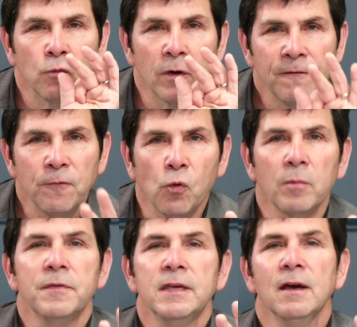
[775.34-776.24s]

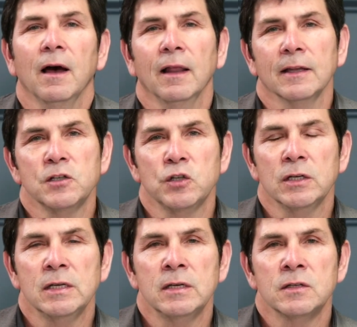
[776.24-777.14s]
Reformed
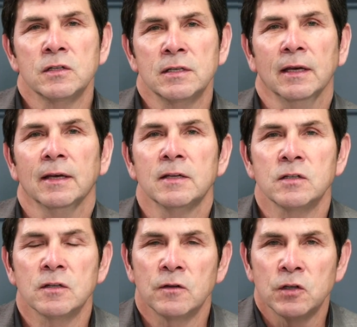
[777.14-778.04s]
theology
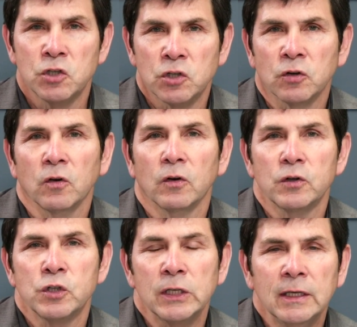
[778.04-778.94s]
says the
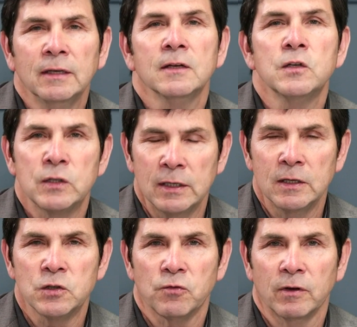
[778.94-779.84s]
church is
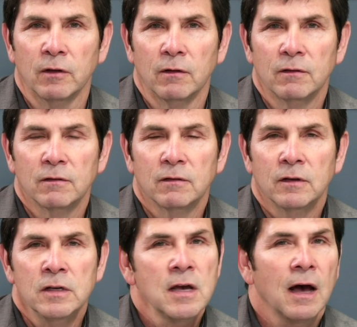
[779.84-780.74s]
Israel.
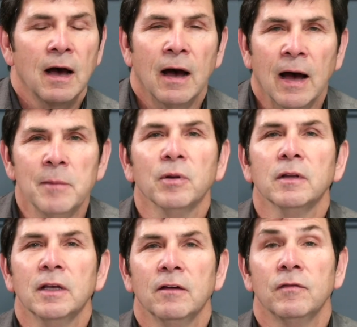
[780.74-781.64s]
I
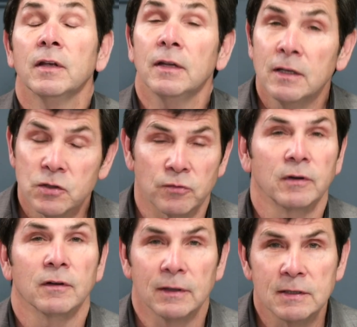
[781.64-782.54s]
believe that
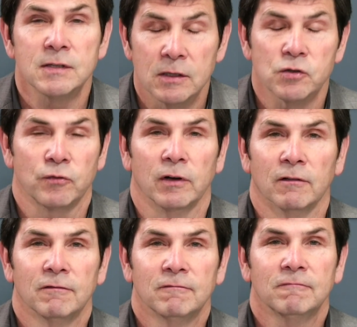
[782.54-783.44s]
Israel is
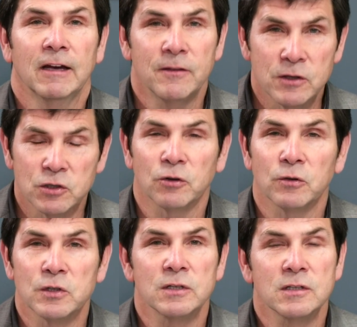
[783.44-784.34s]
Israel and the
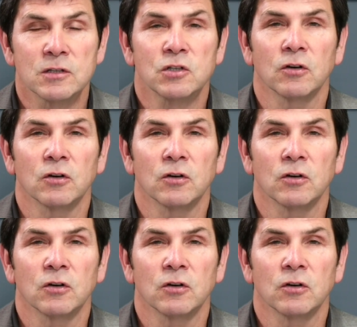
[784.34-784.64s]
church is the